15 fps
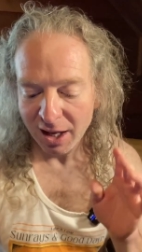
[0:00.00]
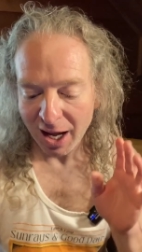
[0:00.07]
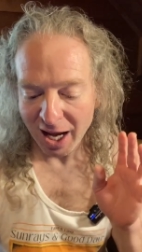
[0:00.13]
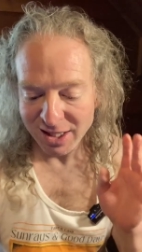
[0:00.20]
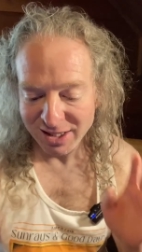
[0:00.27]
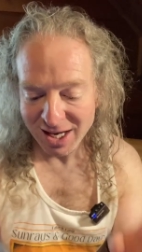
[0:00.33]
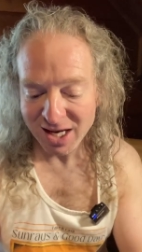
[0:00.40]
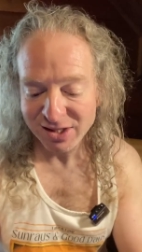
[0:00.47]
I
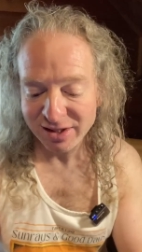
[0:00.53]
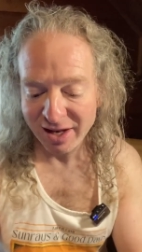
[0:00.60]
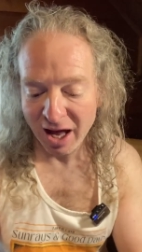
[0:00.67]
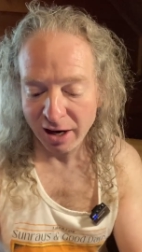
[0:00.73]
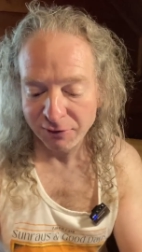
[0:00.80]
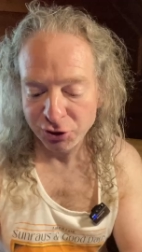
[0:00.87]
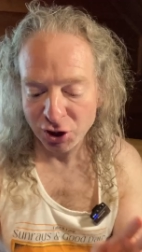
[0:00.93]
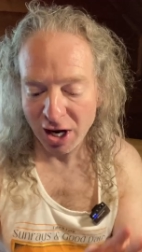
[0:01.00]
tested
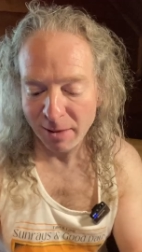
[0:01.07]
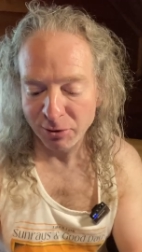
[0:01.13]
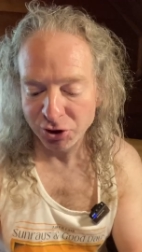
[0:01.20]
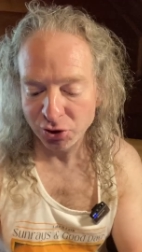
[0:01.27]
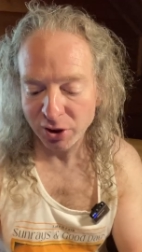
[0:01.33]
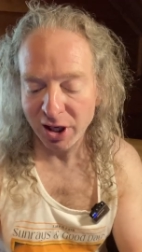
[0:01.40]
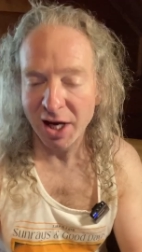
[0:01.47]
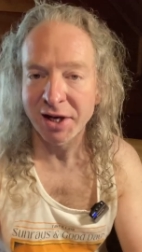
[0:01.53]
out of
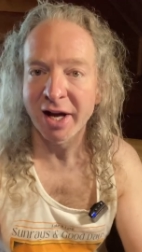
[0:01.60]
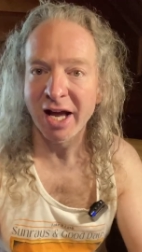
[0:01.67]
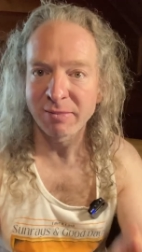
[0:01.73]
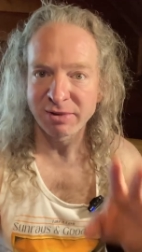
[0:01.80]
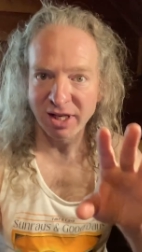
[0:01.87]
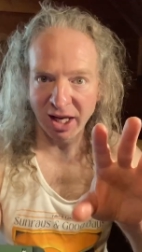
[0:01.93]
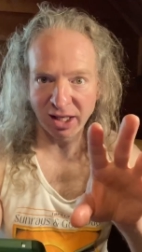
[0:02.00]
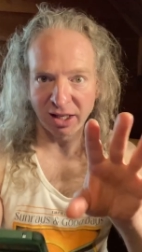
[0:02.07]
geometry, and I am
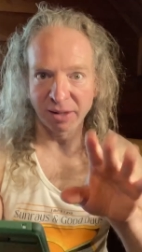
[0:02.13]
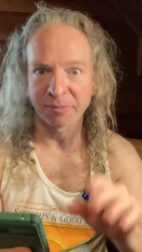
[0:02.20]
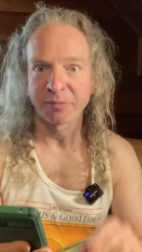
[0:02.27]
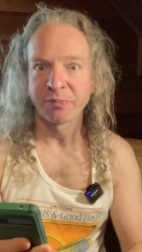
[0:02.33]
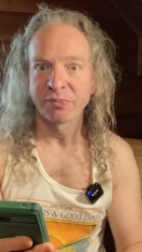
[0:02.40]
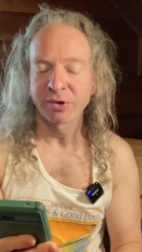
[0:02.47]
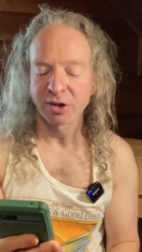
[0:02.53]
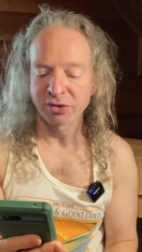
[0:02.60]
taking.
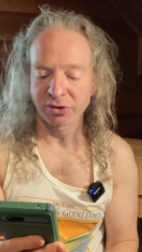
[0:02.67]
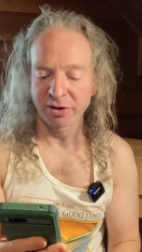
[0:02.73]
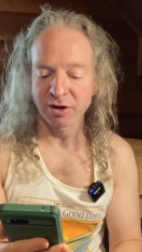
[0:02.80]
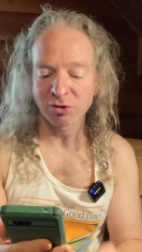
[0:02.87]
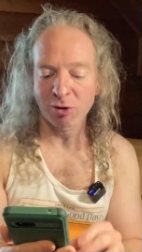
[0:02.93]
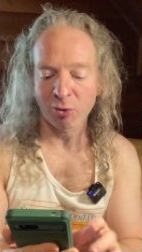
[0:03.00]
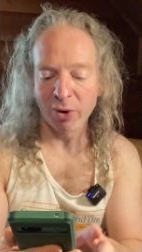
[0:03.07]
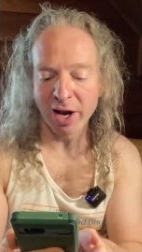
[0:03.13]
So
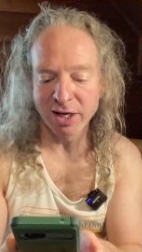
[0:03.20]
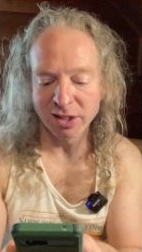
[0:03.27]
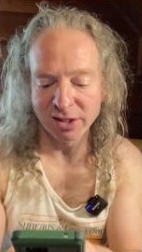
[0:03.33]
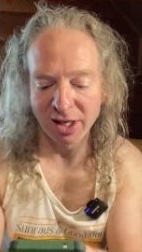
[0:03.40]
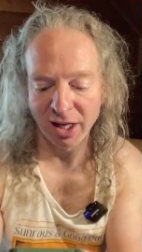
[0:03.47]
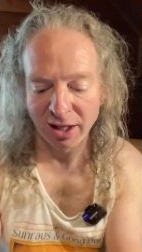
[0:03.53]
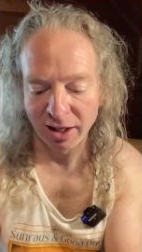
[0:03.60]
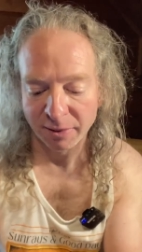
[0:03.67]
here's what Ryan is
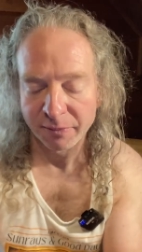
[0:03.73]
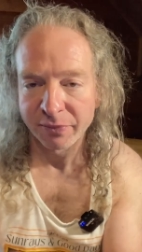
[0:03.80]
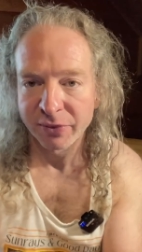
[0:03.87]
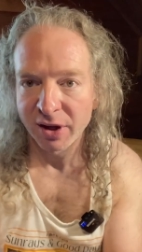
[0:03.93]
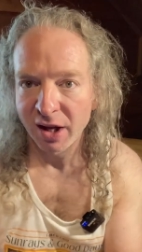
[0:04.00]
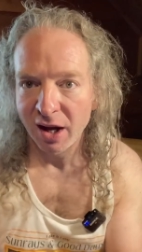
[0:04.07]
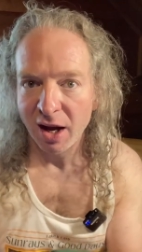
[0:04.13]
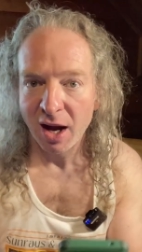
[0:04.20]
taking.
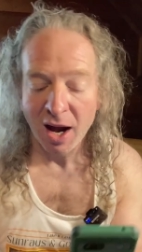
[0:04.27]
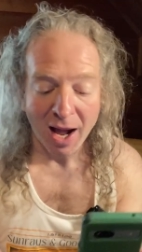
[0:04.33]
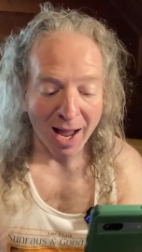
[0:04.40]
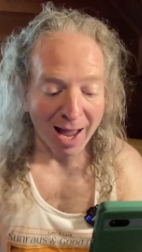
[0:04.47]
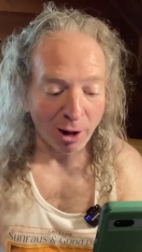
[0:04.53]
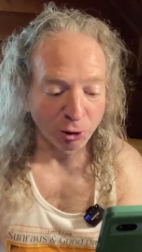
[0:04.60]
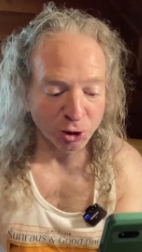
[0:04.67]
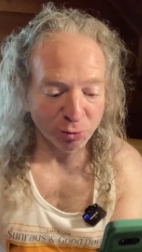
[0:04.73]

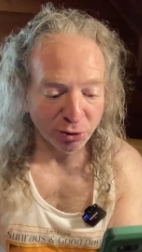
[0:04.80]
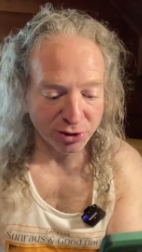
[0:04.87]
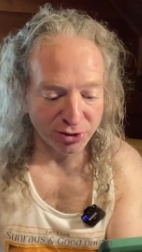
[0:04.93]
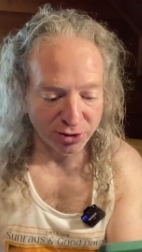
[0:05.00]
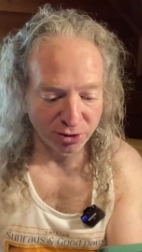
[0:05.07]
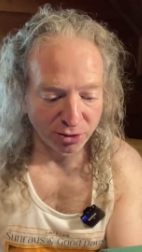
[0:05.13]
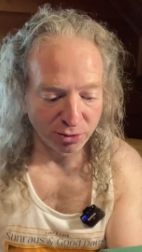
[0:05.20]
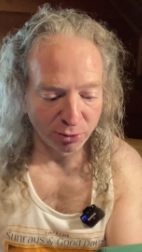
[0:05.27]
Algebra
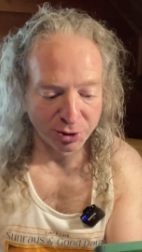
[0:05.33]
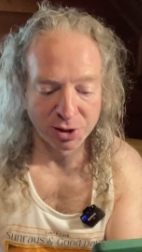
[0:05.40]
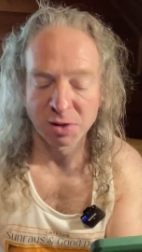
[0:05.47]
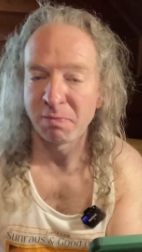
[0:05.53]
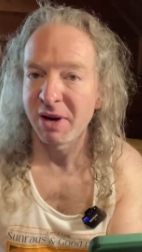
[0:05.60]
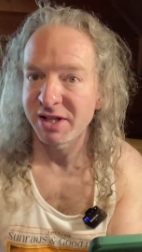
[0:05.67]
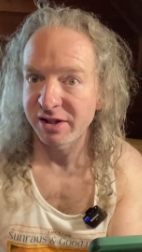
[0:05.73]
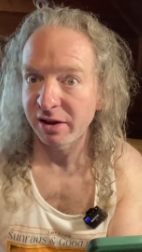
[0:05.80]
2, which is
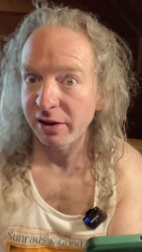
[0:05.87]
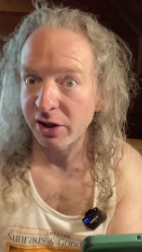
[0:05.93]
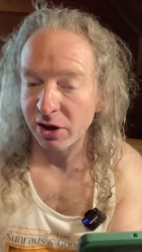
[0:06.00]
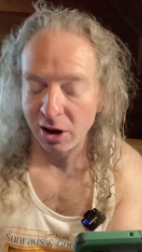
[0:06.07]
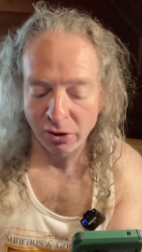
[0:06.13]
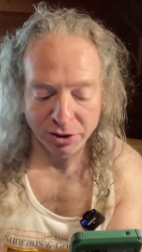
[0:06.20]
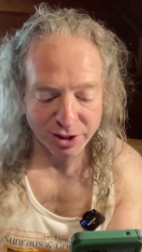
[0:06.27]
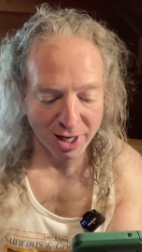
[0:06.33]
basically college